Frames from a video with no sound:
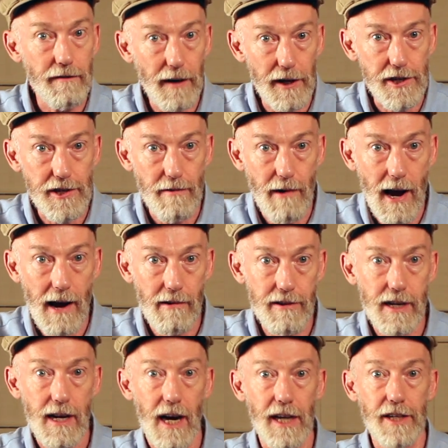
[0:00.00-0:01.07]
You finish the
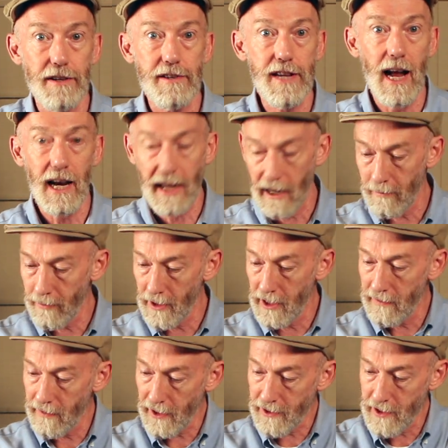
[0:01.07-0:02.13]
round and you tally
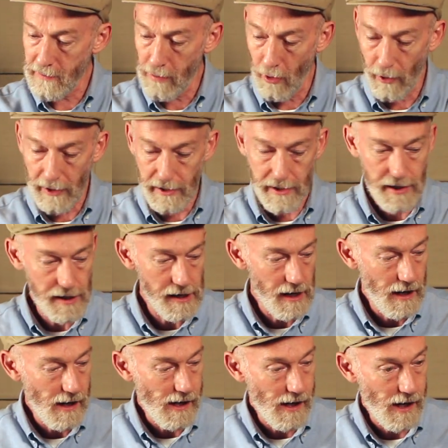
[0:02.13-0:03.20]
up the victory points